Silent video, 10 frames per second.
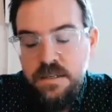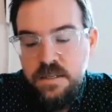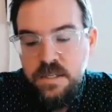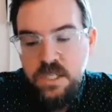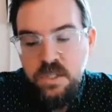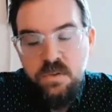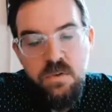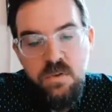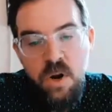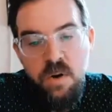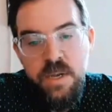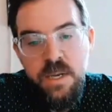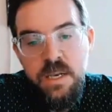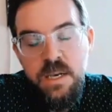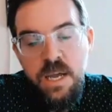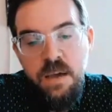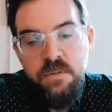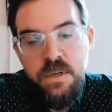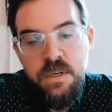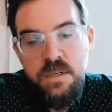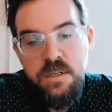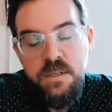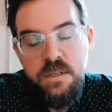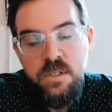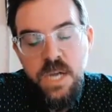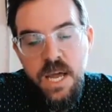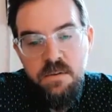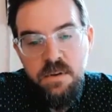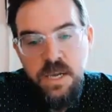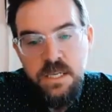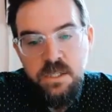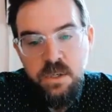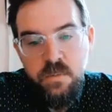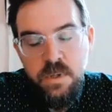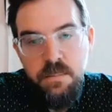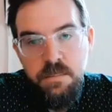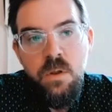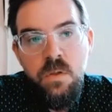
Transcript: still growing and have a shadow cast over them.